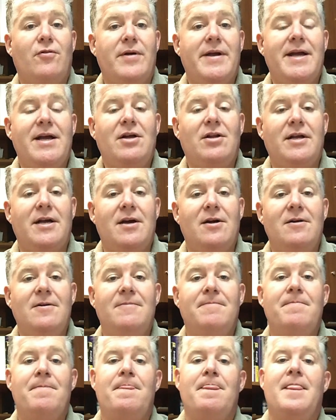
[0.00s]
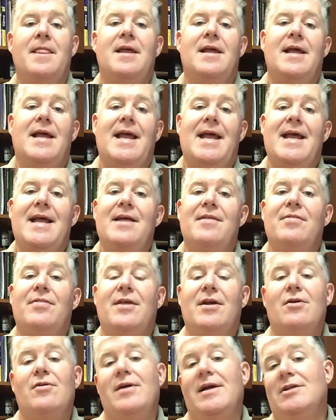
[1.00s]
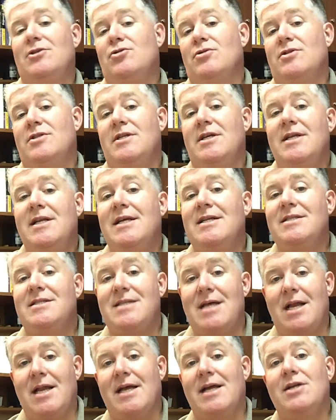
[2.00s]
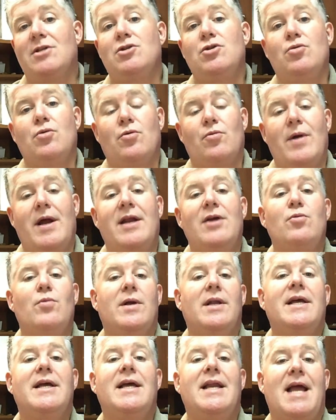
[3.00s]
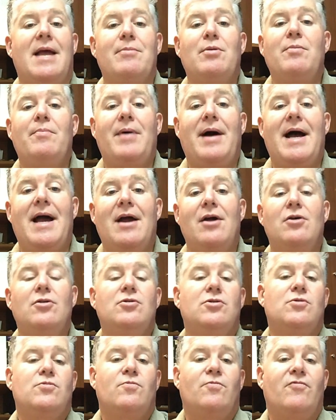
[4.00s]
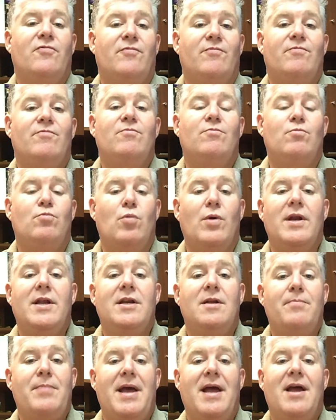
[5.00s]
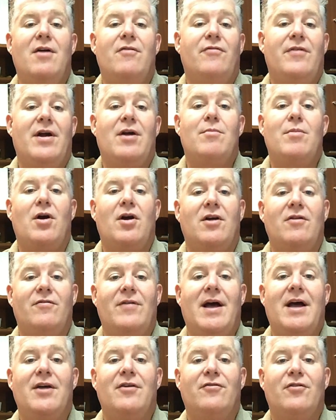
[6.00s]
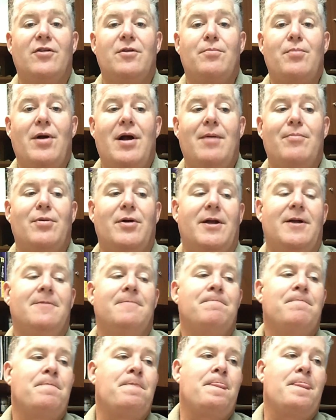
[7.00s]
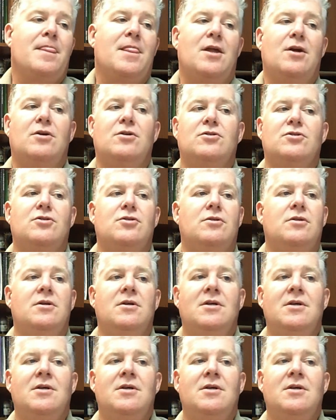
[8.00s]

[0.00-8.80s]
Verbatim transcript: it free and clear, and they're interested in selling it to a ready, willing, and able buyer who's willing to pay a fair market value for the property. There's,